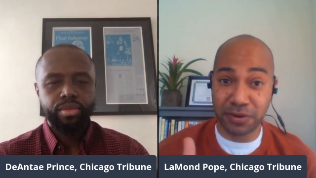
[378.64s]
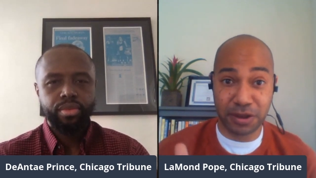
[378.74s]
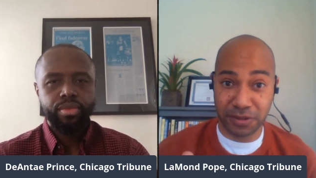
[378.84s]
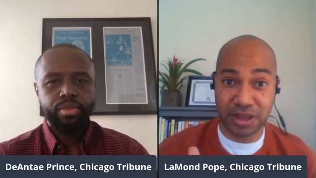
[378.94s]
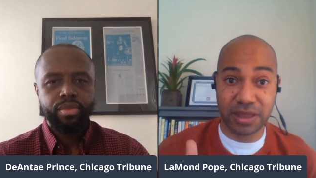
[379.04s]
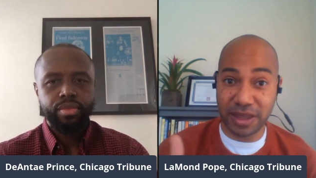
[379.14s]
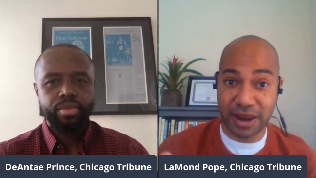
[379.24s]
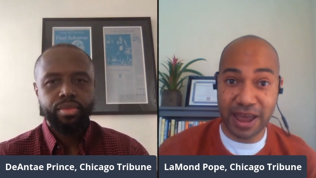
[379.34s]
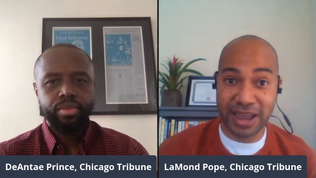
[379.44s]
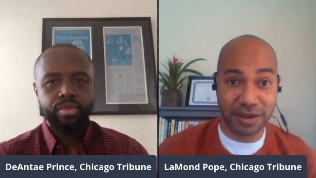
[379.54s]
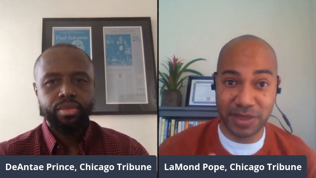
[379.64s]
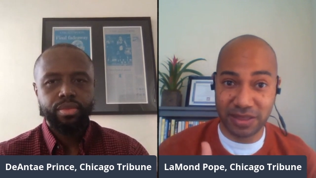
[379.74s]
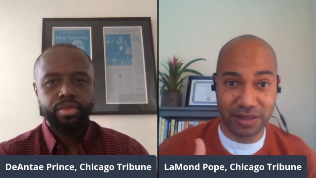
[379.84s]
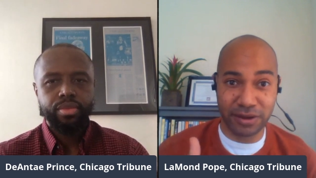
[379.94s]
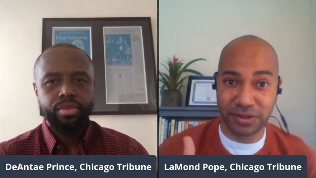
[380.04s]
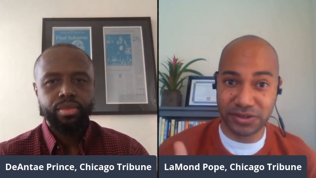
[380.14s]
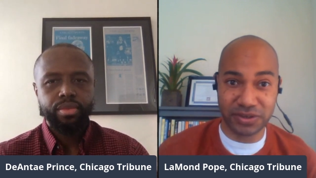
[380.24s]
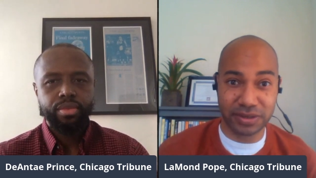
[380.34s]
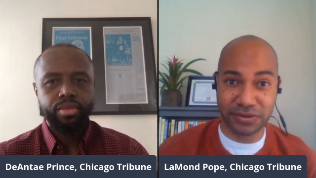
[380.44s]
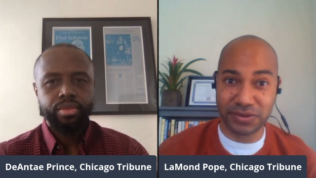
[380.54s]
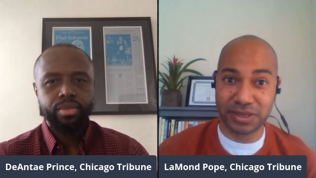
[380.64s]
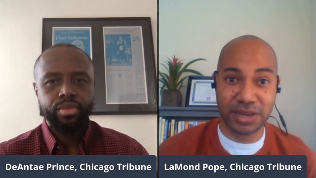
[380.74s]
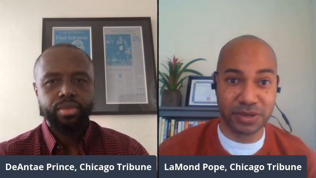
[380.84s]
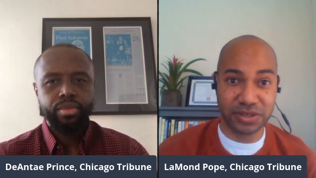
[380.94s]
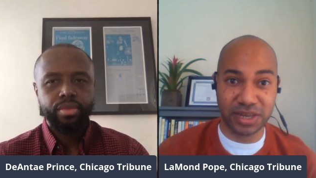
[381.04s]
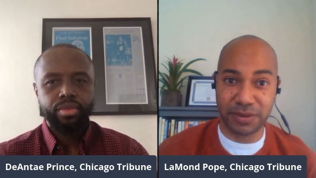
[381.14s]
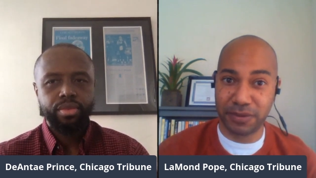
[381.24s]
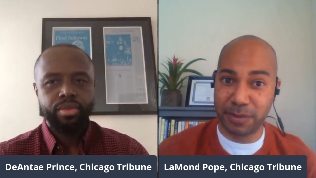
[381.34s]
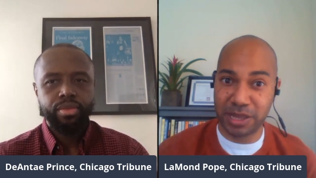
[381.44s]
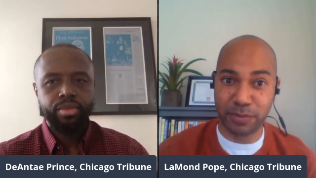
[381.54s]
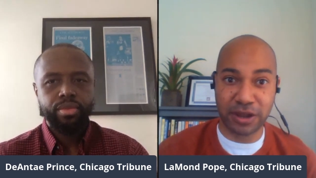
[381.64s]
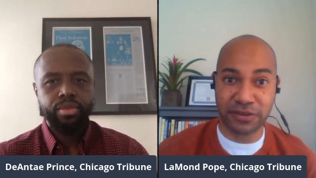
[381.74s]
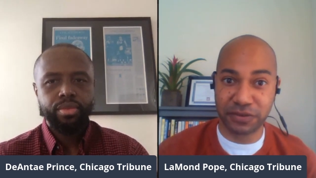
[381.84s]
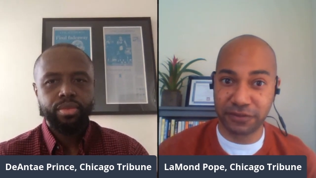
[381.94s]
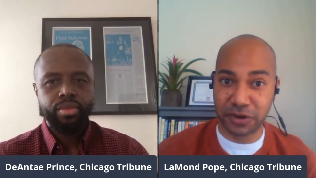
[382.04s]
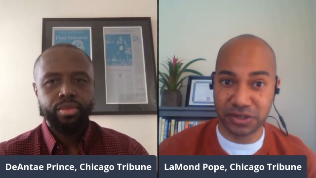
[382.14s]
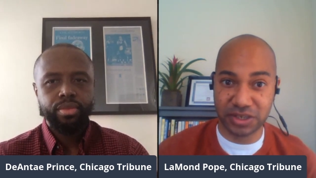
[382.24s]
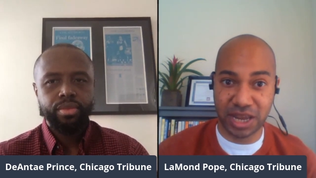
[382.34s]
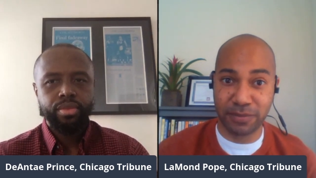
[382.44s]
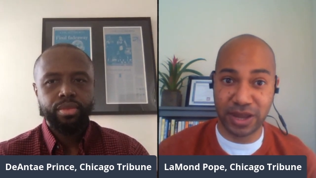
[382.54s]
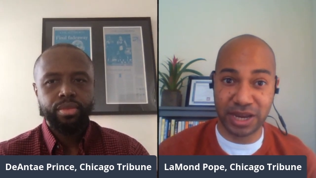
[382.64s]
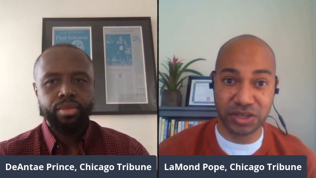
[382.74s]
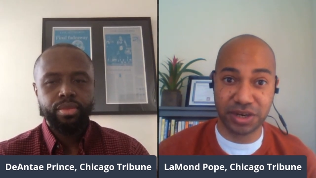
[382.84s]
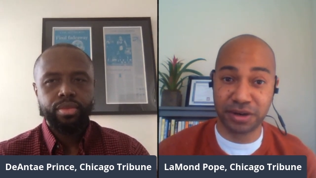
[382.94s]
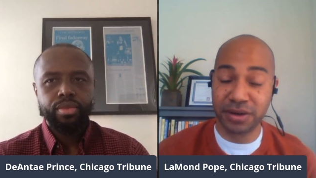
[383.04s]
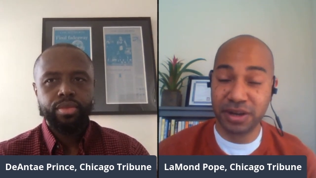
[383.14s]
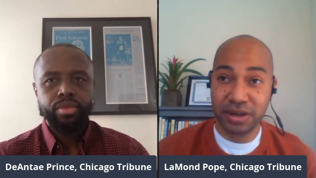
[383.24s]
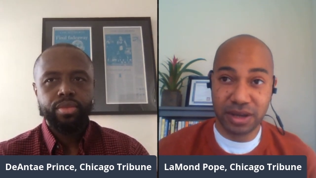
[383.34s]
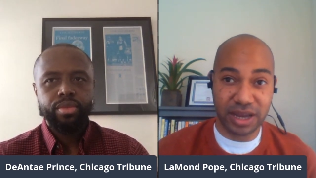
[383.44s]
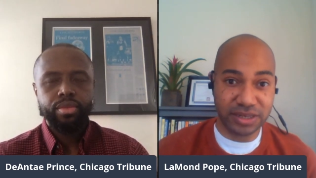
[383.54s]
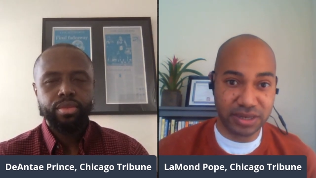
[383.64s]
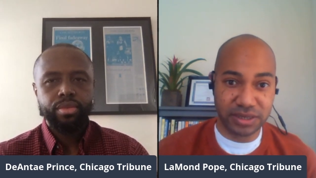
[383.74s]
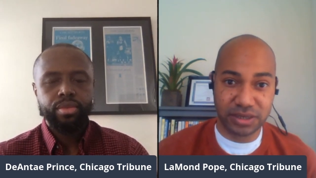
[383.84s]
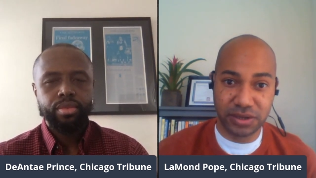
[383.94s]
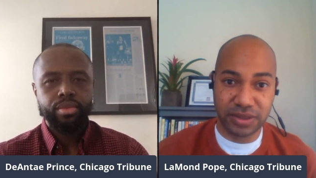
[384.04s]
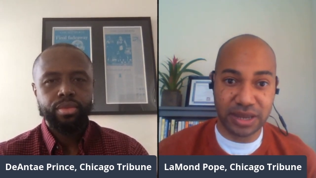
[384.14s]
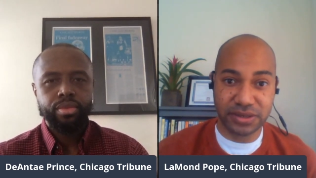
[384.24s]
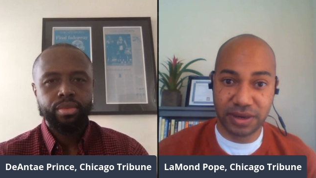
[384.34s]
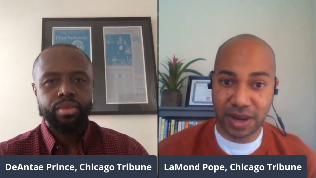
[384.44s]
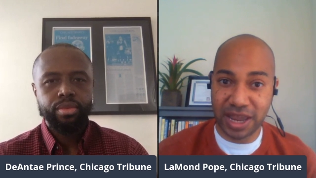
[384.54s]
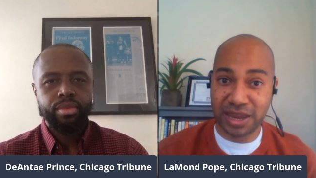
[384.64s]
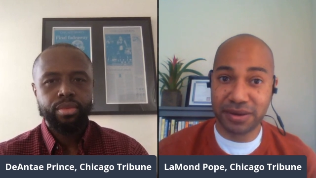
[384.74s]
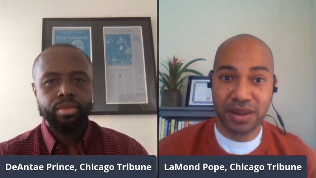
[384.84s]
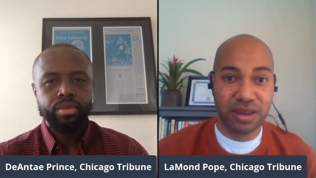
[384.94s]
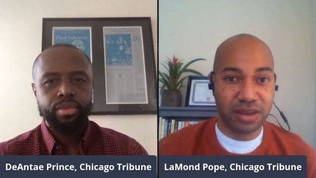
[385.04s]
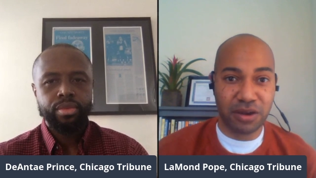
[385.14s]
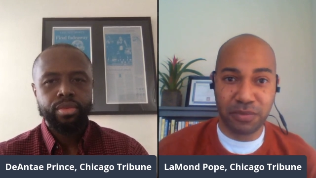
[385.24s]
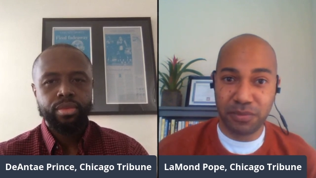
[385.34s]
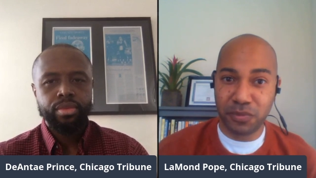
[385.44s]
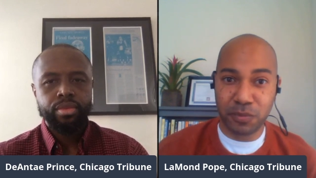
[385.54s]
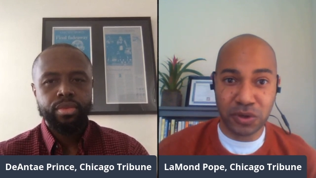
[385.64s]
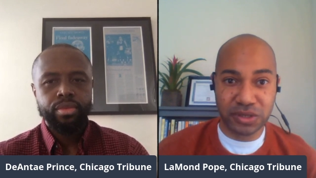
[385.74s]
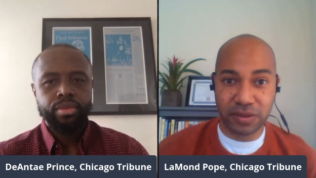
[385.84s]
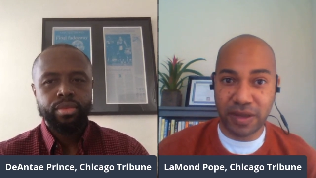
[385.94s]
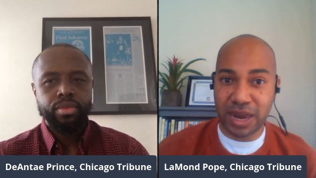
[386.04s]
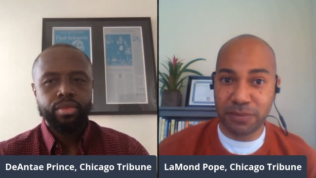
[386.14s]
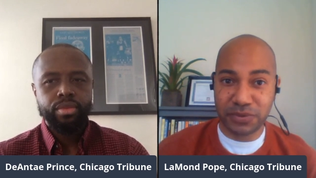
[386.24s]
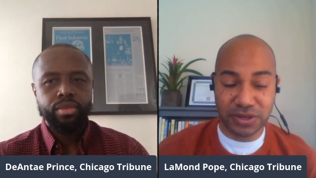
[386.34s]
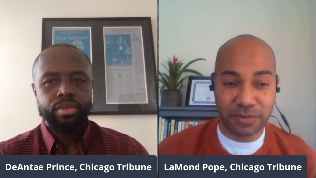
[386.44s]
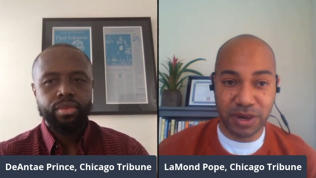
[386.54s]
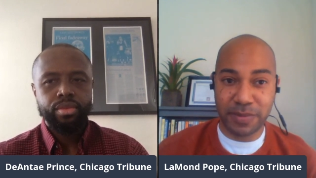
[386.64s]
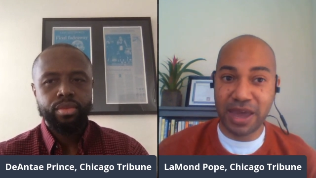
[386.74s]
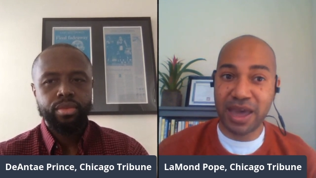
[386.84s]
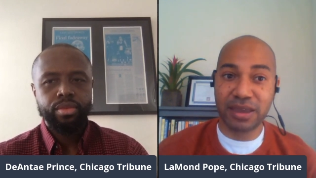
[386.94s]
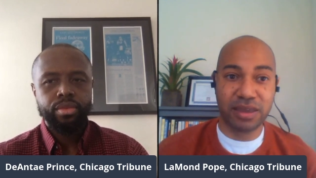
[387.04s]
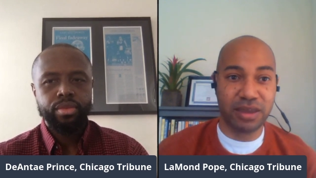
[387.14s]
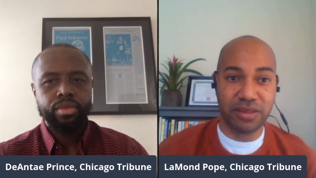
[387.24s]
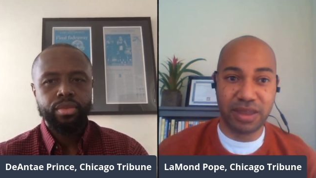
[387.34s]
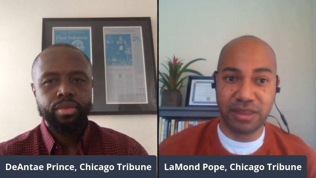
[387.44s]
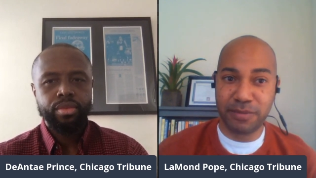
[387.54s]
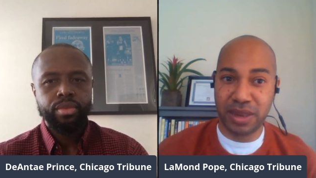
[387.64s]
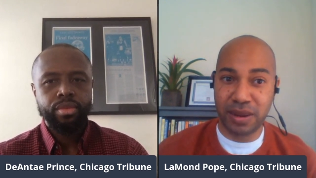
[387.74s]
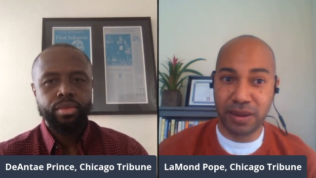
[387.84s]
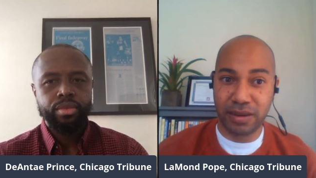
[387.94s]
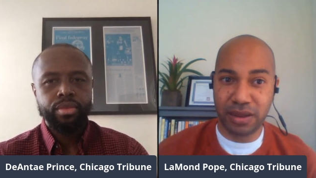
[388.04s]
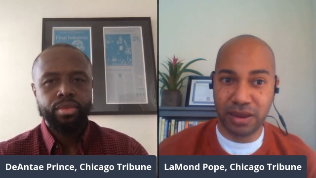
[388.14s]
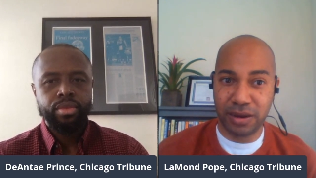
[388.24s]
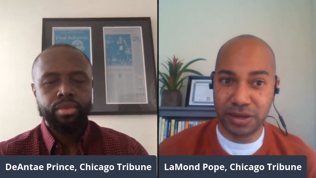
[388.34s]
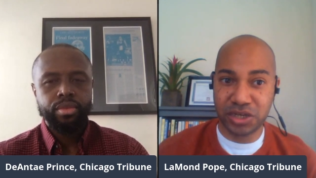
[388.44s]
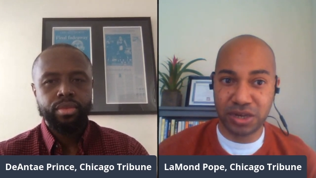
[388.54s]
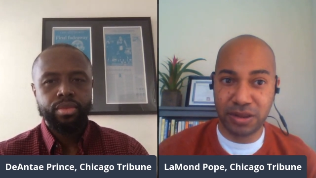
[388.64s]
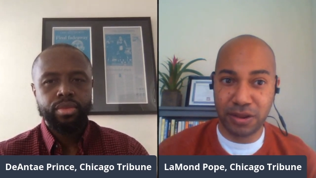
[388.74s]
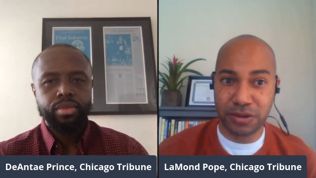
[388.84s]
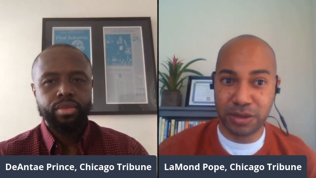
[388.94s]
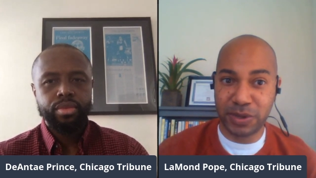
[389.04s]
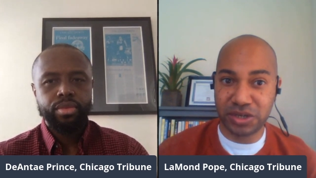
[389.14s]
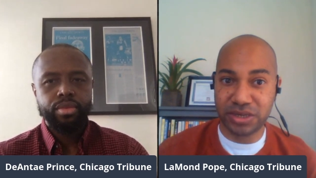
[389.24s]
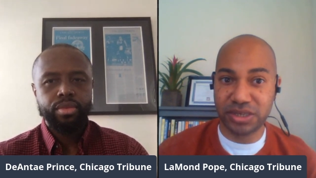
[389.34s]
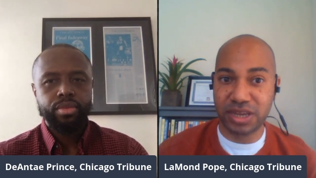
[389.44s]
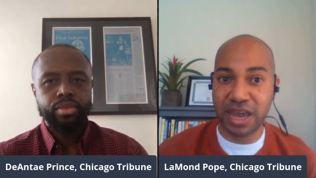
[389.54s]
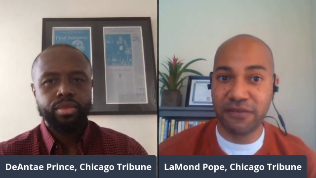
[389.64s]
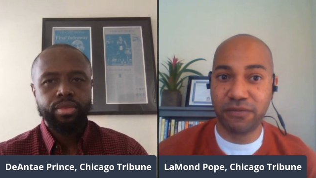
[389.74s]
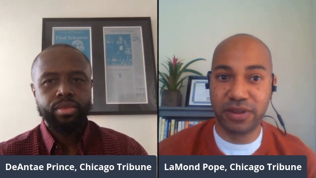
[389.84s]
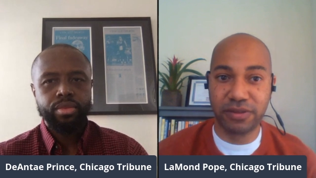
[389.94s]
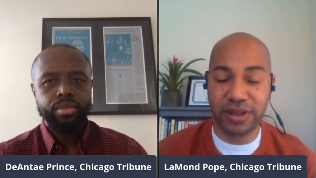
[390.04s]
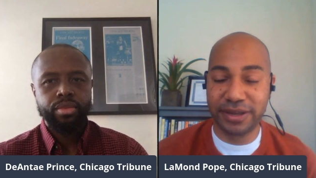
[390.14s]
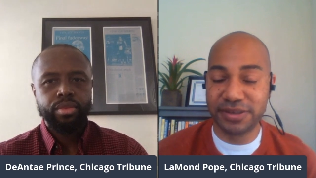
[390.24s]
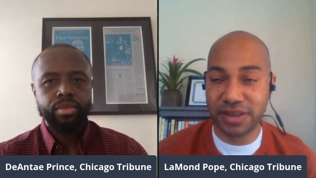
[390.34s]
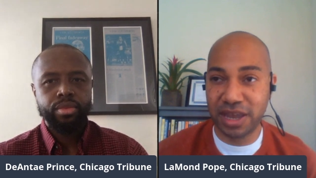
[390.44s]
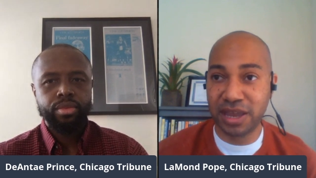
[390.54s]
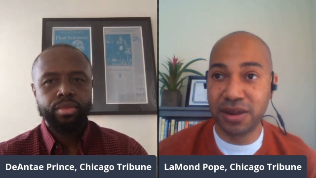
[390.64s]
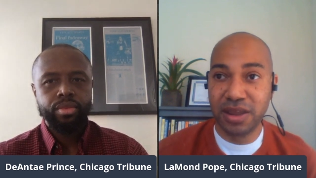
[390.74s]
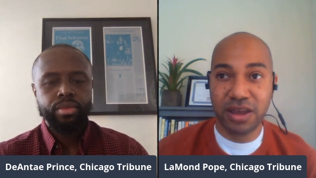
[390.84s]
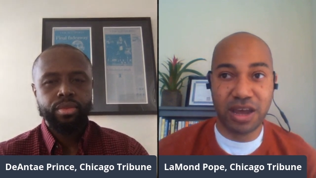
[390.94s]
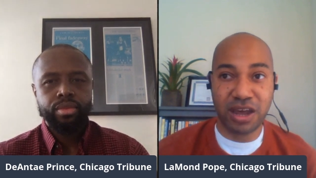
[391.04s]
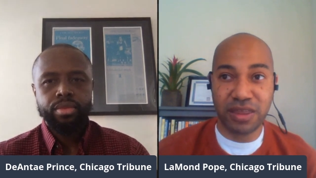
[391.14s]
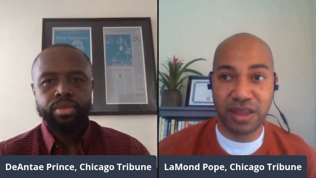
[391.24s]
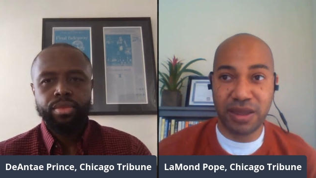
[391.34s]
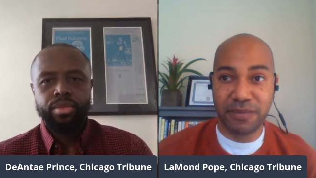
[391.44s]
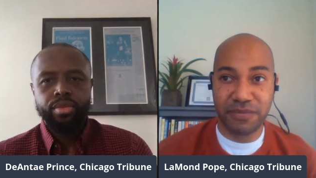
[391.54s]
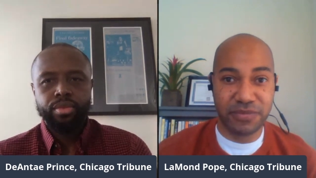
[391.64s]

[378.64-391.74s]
Speaker 1: they, were they were thinking that high. I mean, you know, this is this is the team, as you said, they made the playoffs for the first time last year uh, since 2008. You know, most of the lineup was coming back. You know, they, they made a, an addition to the pitching staff with Lance Lynn. Uh, they